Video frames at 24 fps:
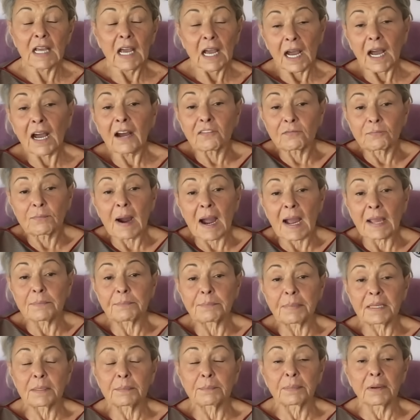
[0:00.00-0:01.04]
All right. Of well.
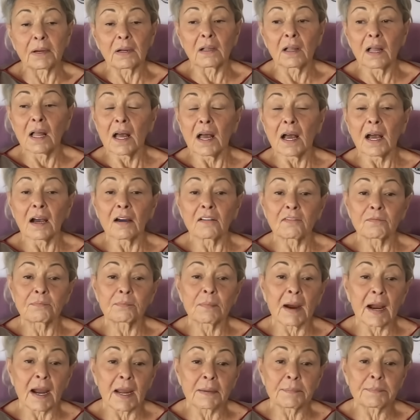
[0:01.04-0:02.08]
my people, of
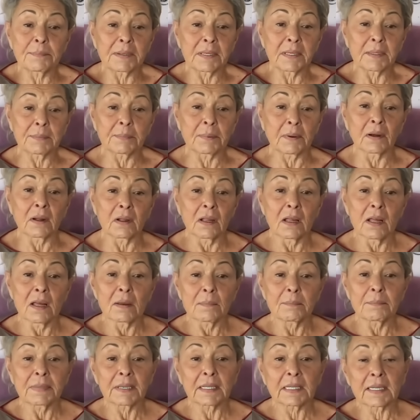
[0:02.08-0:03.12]
my people,
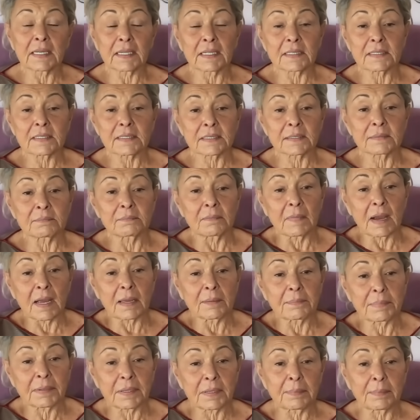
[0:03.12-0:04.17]
because
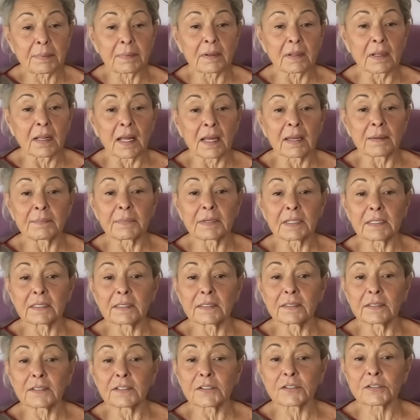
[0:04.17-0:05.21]
my people, I
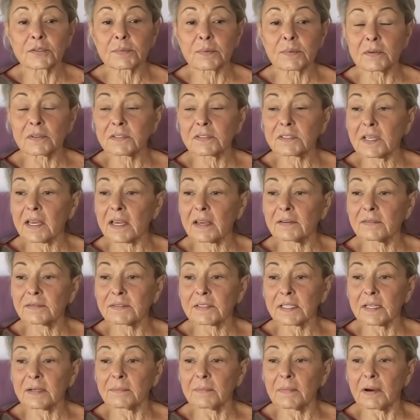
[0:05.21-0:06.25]
mean, you're supposed to have
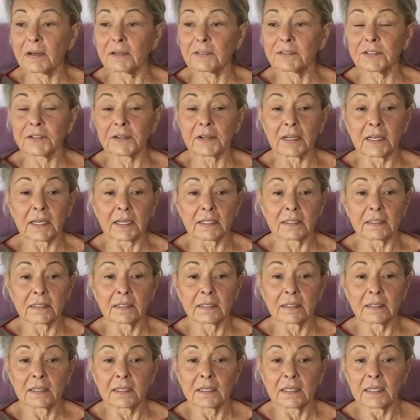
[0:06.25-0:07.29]
something on your head.
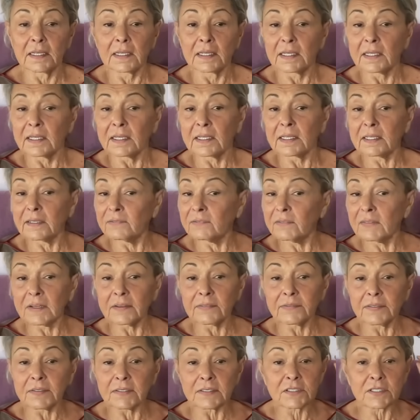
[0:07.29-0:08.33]
Even
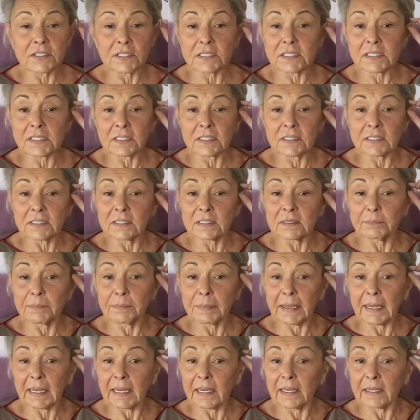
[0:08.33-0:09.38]
if it's just a little
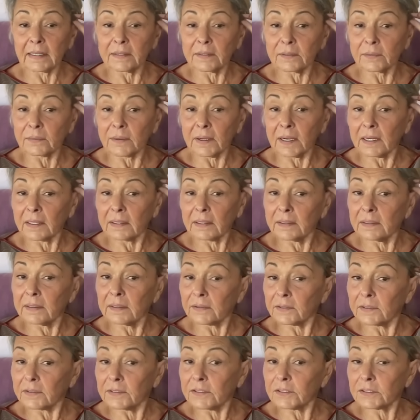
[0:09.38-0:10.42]
band around
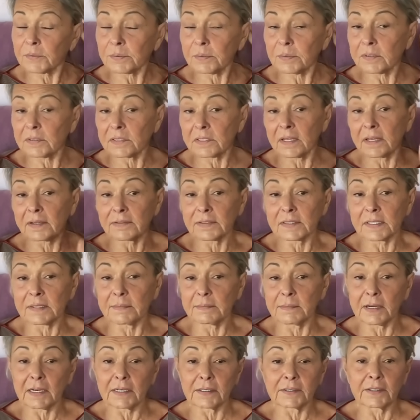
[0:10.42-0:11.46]
here, you're supposed to have
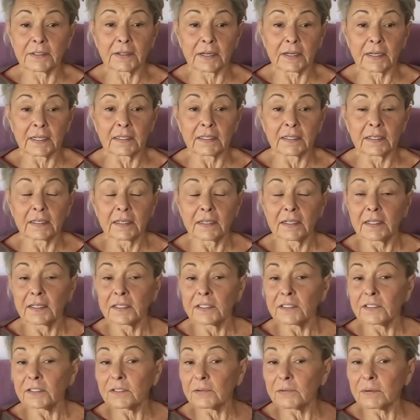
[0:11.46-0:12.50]
something on your head.
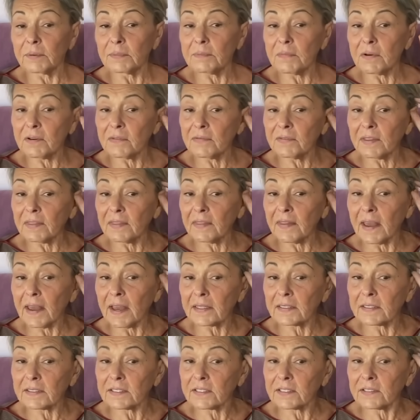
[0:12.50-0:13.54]
Right. You're removing
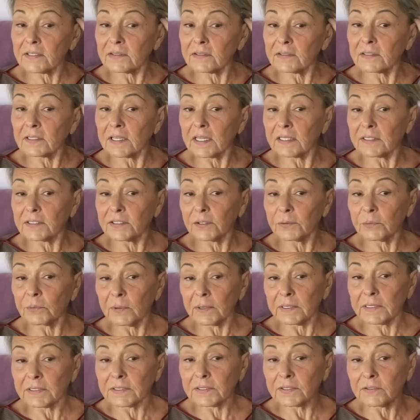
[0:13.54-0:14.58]
that too, that you
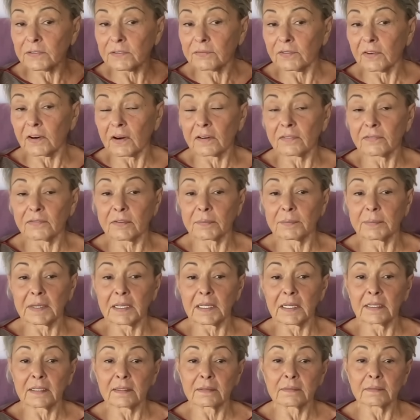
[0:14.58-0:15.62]
went too far for
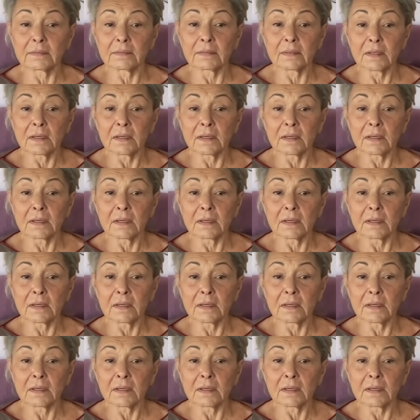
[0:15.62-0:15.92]
me.